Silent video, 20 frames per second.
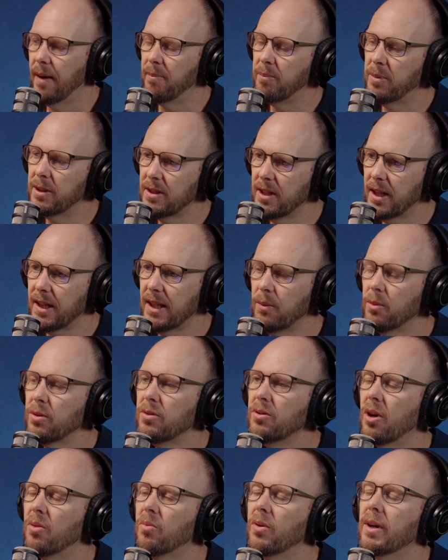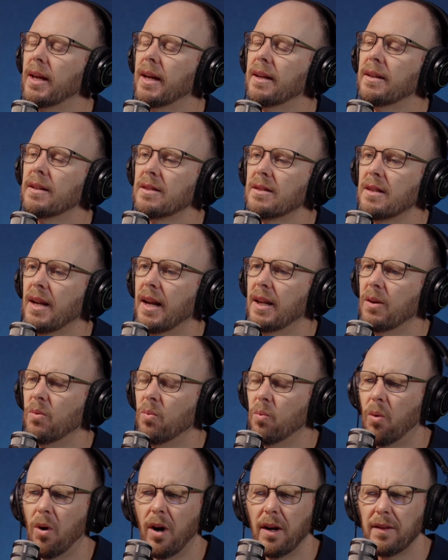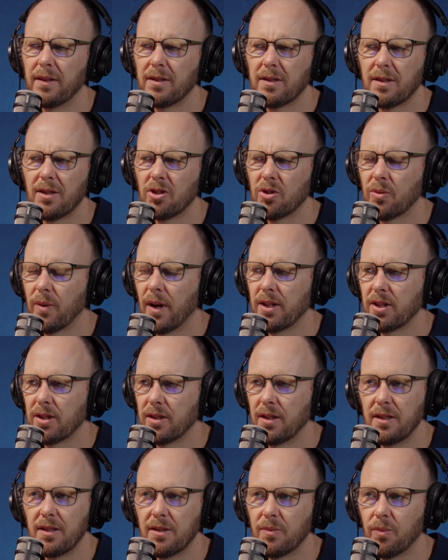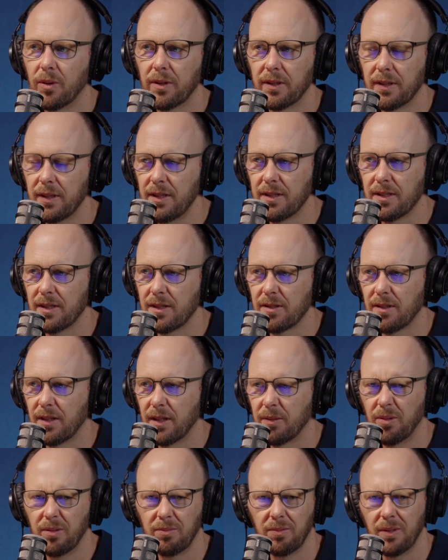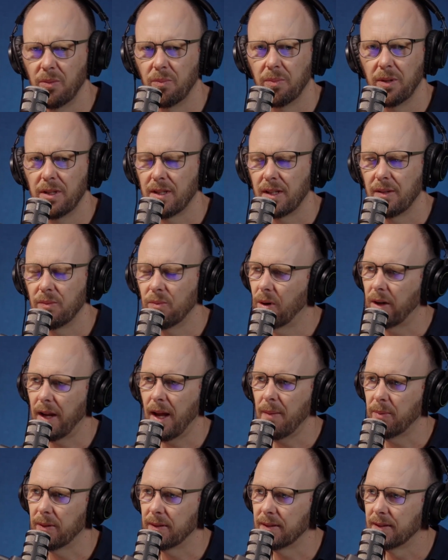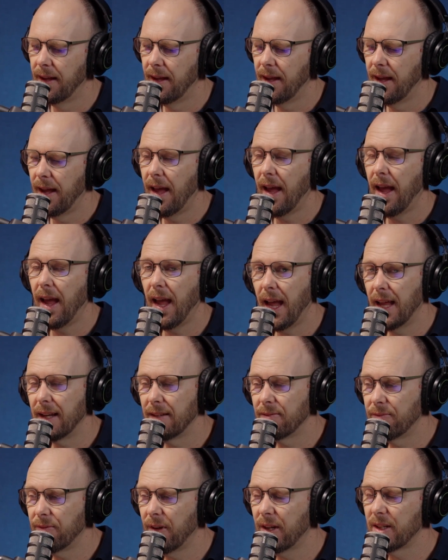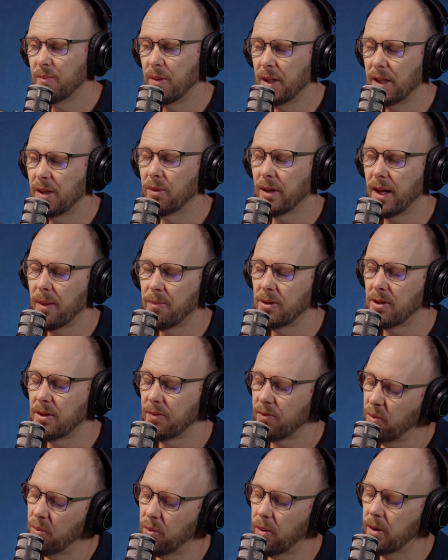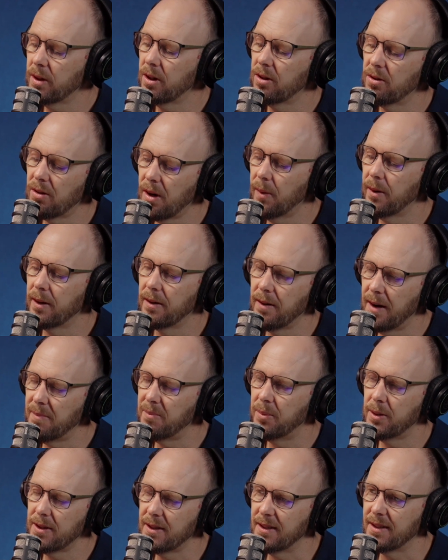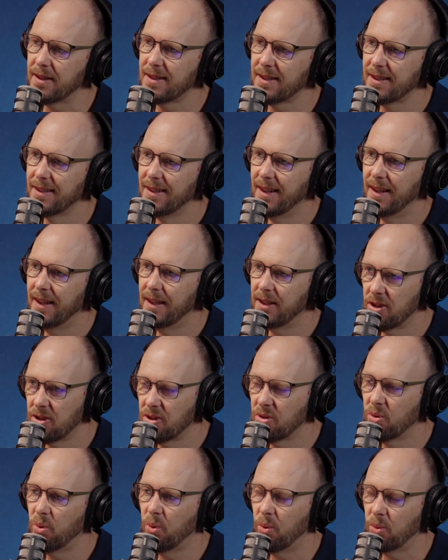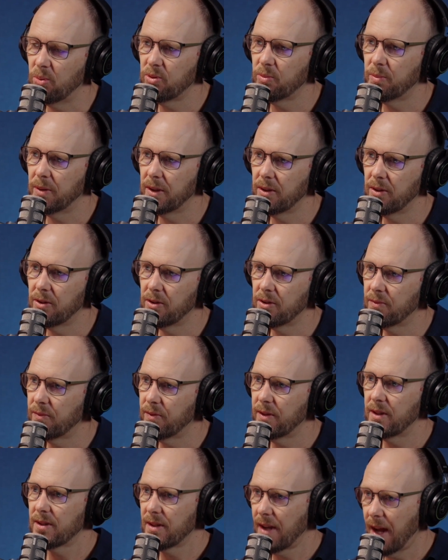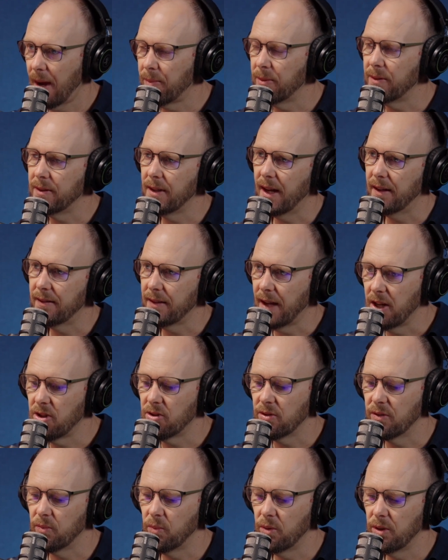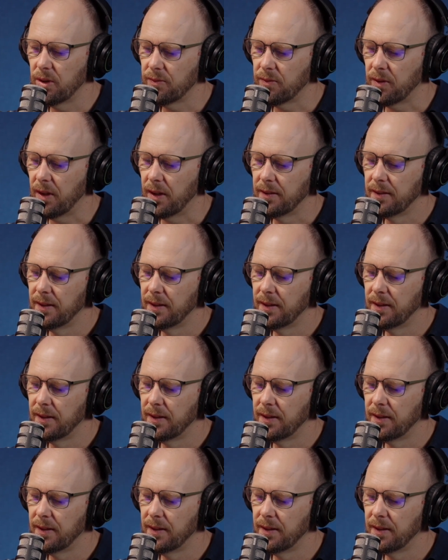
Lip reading: particularly with not really understanding why the situation is what it is. It's like, well, we're busy. What happened? And fundamentally what happens if you want to grow a great business, it stalls because of this up and down nature of workflow.